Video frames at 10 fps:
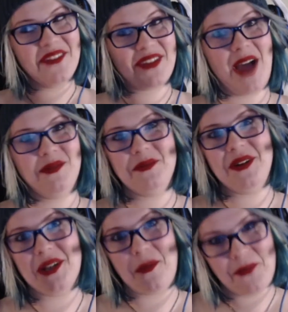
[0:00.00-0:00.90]
Captain
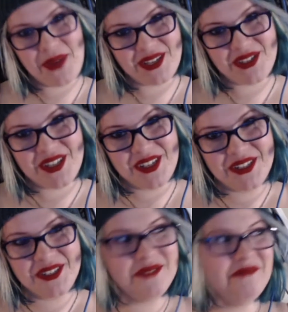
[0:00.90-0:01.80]
America picks
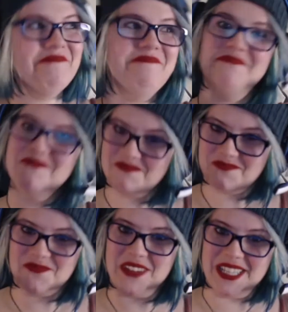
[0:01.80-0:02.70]
you,
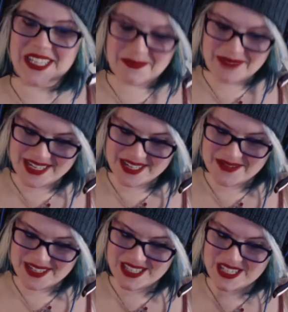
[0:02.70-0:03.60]
feel like he might know
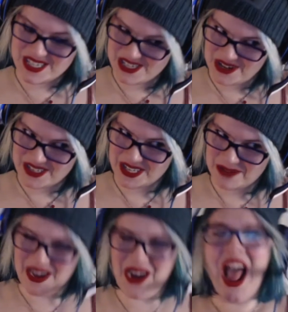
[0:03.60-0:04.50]
what he's talking
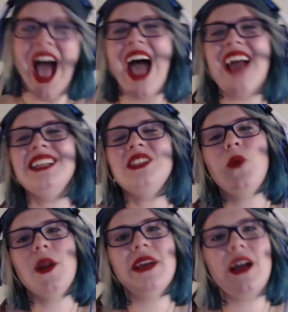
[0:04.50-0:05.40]
about. And he doesn't
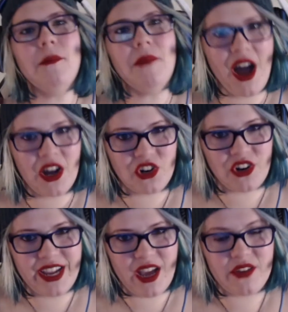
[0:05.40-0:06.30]
want to make a
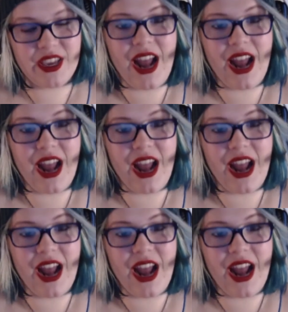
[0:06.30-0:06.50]
mockery of it.